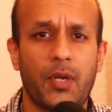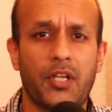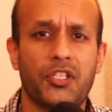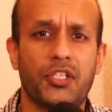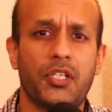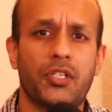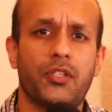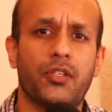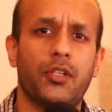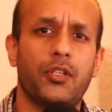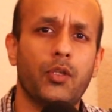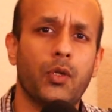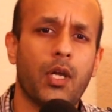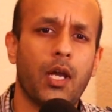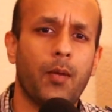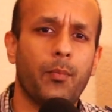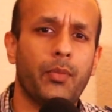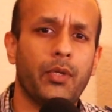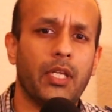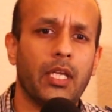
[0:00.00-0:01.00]
to the new
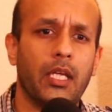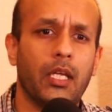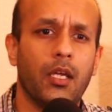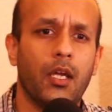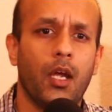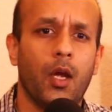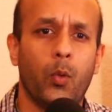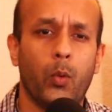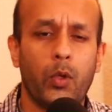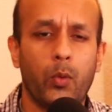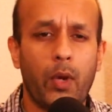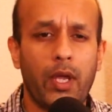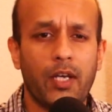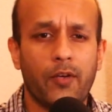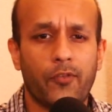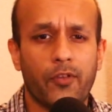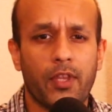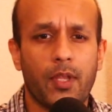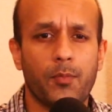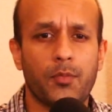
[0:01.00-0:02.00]
company, we
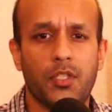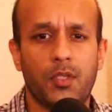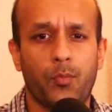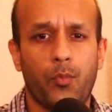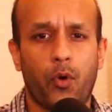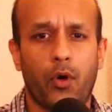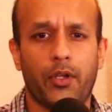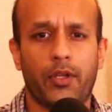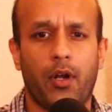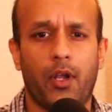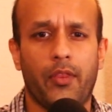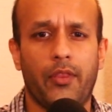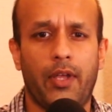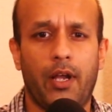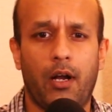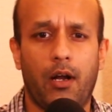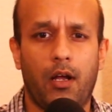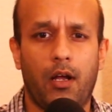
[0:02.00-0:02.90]
waited for them to import on their